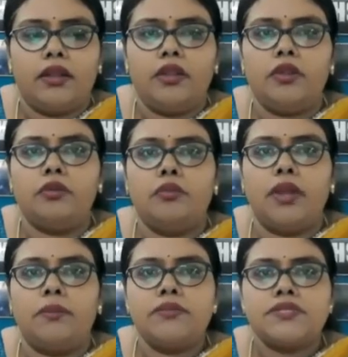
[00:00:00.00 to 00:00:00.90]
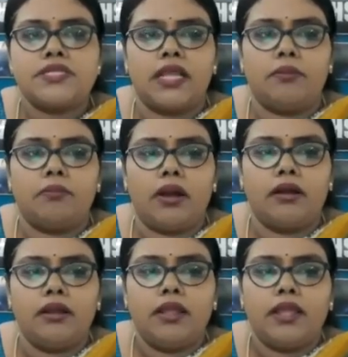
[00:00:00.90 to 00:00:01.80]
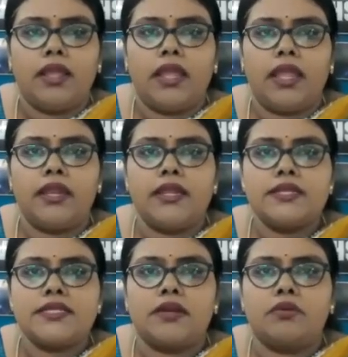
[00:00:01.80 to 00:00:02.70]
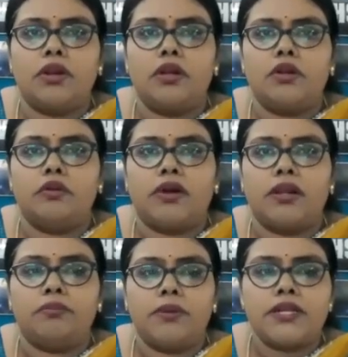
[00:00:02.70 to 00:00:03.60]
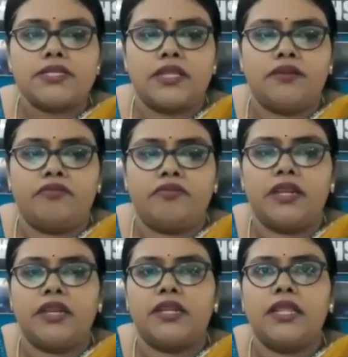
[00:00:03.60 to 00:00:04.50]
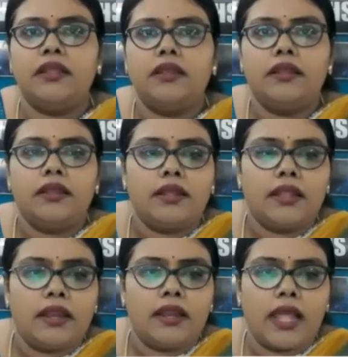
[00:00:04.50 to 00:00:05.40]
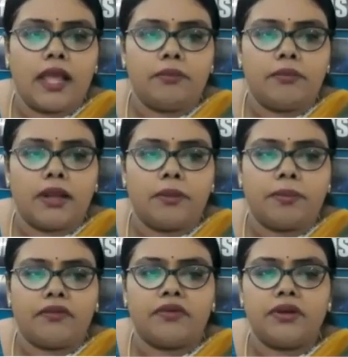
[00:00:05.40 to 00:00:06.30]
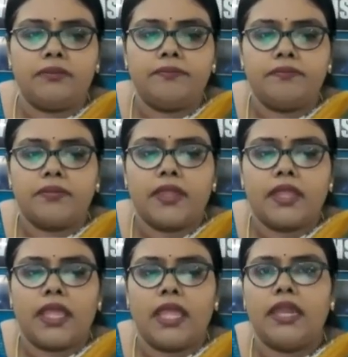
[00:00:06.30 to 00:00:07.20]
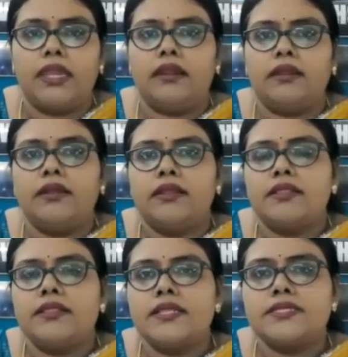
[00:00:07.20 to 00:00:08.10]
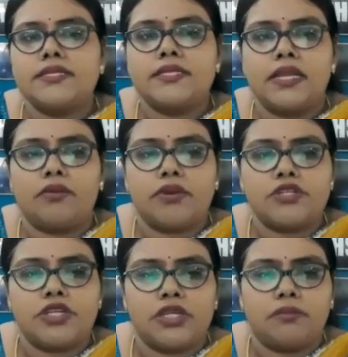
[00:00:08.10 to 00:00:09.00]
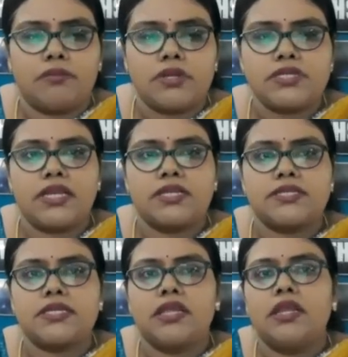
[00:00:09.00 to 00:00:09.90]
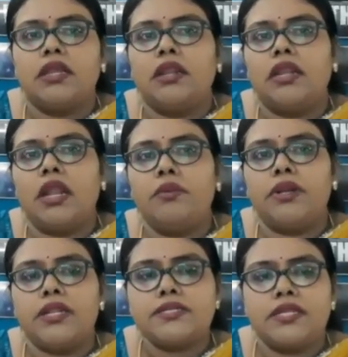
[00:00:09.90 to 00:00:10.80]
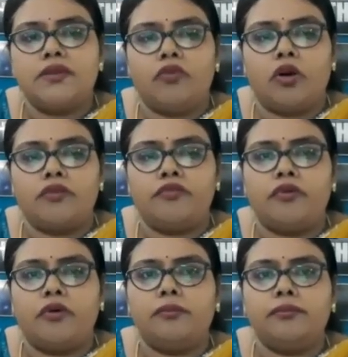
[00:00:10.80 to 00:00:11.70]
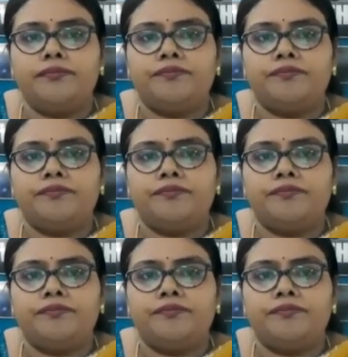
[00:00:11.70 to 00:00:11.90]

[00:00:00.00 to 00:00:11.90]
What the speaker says: sigma n is equal to 1 plus infinity lambda power n. This is equation number 6. Now it is in what form?